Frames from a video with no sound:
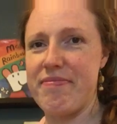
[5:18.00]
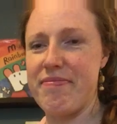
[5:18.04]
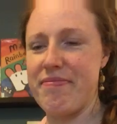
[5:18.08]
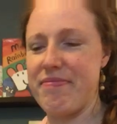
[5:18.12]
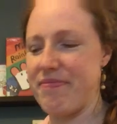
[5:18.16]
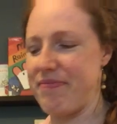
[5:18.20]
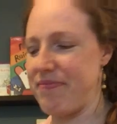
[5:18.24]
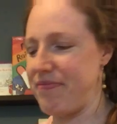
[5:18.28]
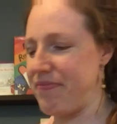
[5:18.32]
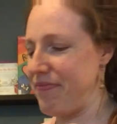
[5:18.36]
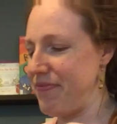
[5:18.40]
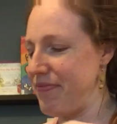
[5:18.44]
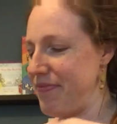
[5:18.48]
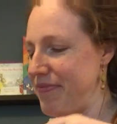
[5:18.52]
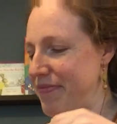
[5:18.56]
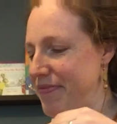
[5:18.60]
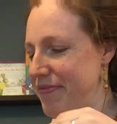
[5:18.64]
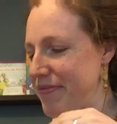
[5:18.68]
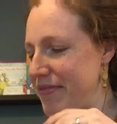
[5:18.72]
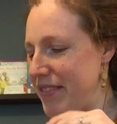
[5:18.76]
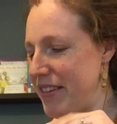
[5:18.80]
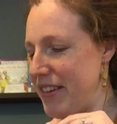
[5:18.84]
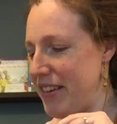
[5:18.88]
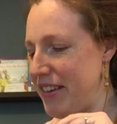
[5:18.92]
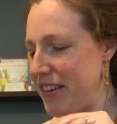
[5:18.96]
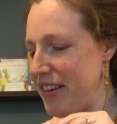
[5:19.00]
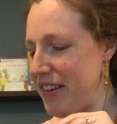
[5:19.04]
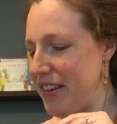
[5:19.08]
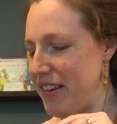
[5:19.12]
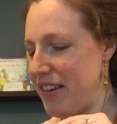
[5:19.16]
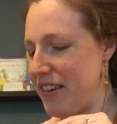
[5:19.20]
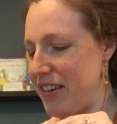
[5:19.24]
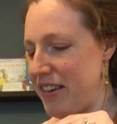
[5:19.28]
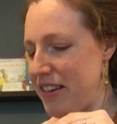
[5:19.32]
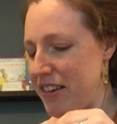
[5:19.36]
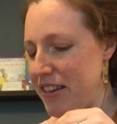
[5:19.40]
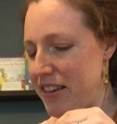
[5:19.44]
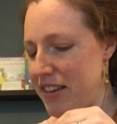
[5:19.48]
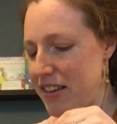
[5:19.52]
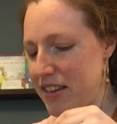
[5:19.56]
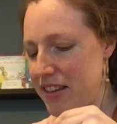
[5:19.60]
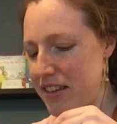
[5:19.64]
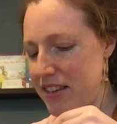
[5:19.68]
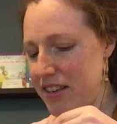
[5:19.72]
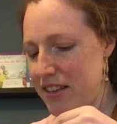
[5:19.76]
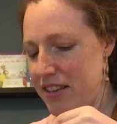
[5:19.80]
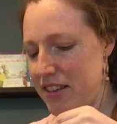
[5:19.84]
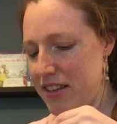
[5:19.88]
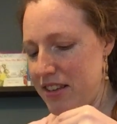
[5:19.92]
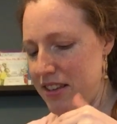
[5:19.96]

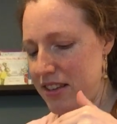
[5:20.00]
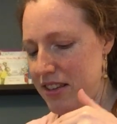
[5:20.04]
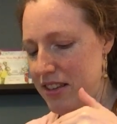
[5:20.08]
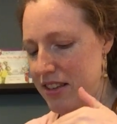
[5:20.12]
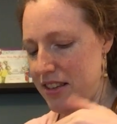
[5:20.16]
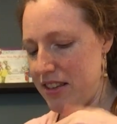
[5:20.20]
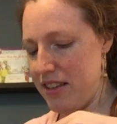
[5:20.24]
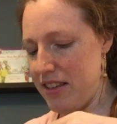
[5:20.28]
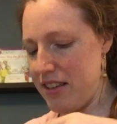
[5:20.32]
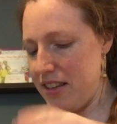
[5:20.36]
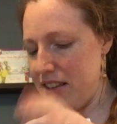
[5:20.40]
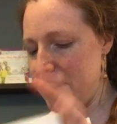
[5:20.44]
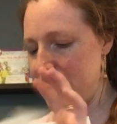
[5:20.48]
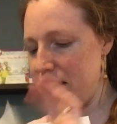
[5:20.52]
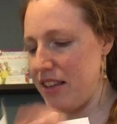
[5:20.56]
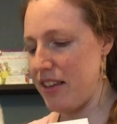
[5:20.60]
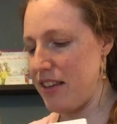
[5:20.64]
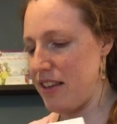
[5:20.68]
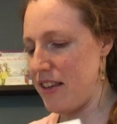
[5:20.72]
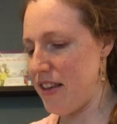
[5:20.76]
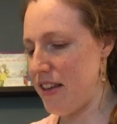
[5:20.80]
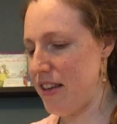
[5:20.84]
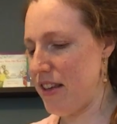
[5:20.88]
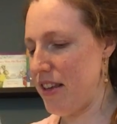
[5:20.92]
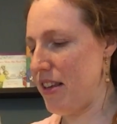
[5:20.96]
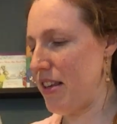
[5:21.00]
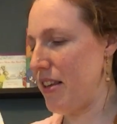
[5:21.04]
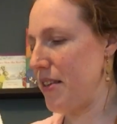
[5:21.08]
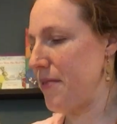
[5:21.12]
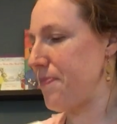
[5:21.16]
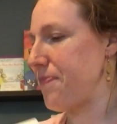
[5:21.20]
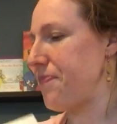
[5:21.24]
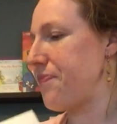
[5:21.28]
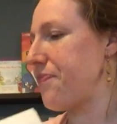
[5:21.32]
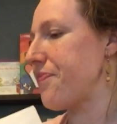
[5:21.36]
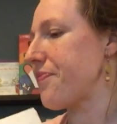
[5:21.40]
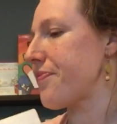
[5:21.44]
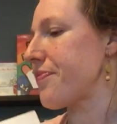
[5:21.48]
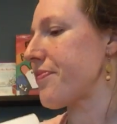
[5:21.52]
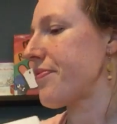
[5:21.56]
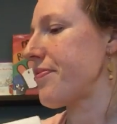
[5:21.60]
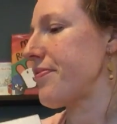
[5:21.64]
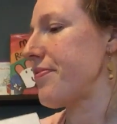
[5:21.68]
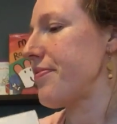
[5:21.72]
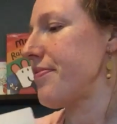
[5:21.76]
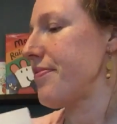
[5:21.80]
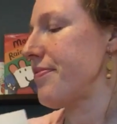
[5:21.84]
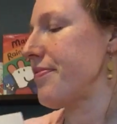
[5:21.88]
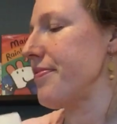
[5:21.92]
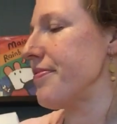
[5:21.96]

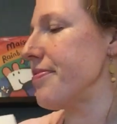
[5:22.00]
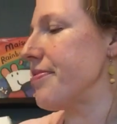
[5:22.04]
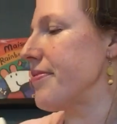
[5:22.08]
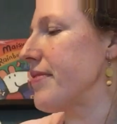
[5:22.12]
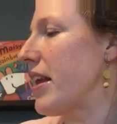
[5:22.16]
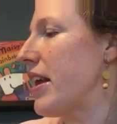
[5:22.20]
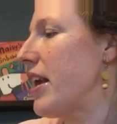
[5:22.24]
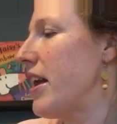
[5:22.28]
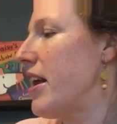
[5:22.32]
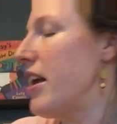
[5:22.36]
(silence)